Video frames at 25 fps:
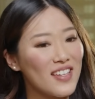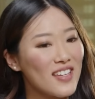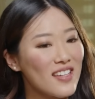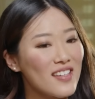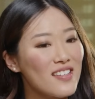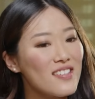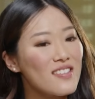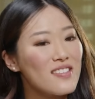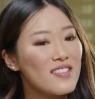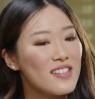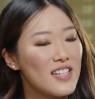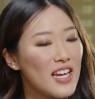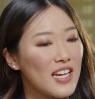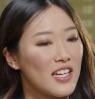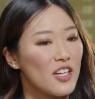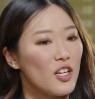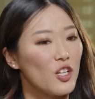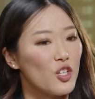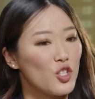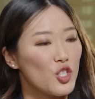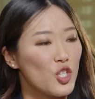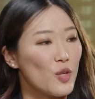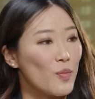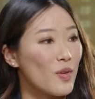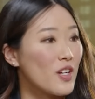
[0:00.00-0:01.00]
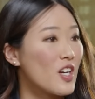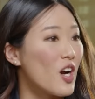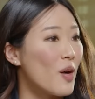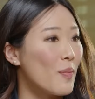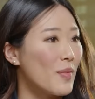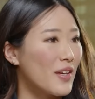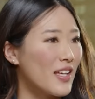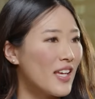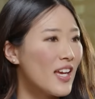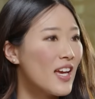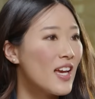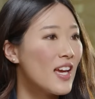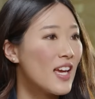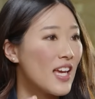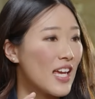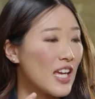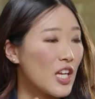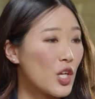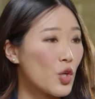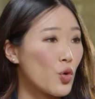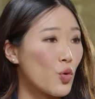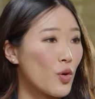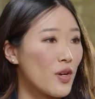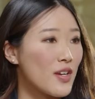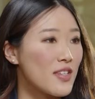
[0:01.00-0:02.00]
is technology becoming
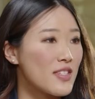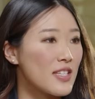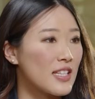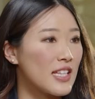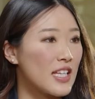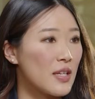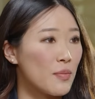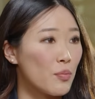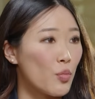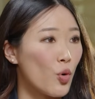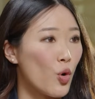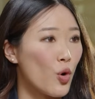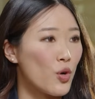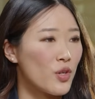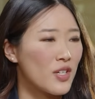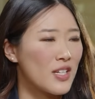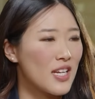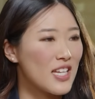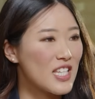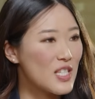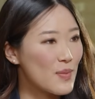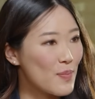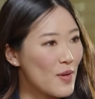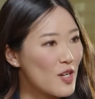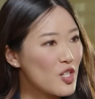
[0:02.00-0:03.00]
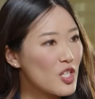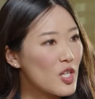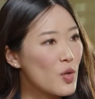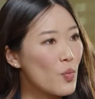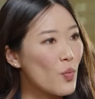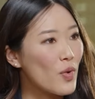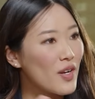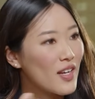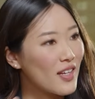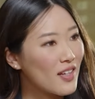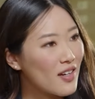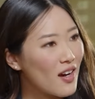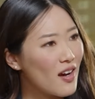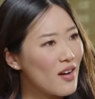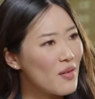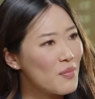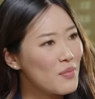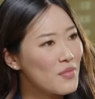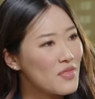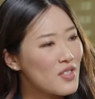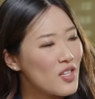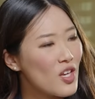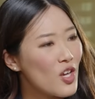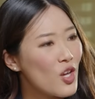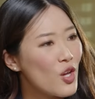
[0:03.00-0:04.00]
increasingly important, especially when it
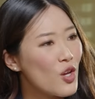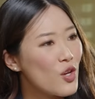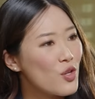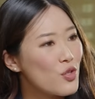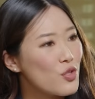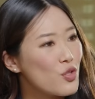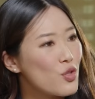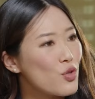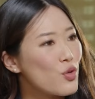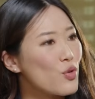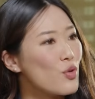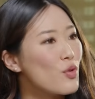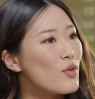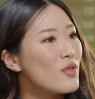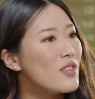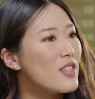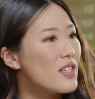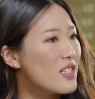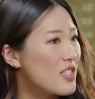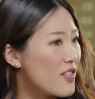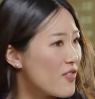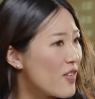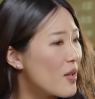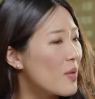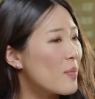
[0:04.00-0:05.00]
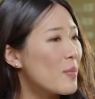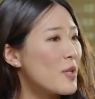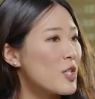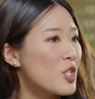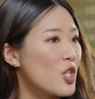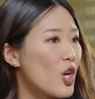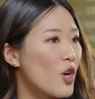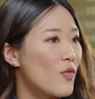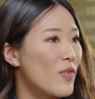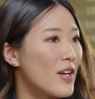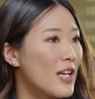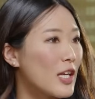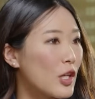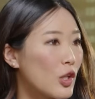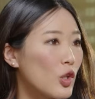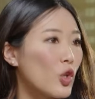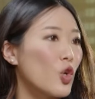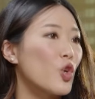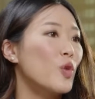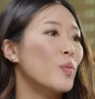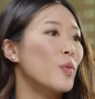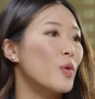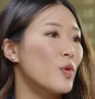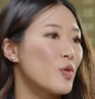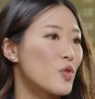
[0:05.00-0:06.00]
comes to the development of a
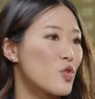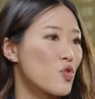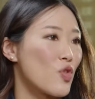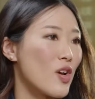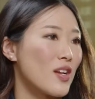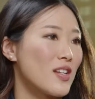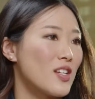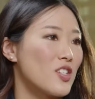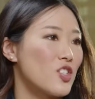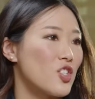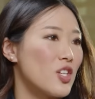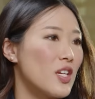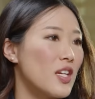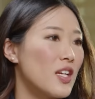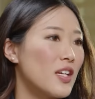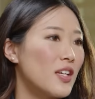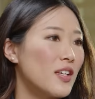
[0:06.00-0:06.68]
global strategy?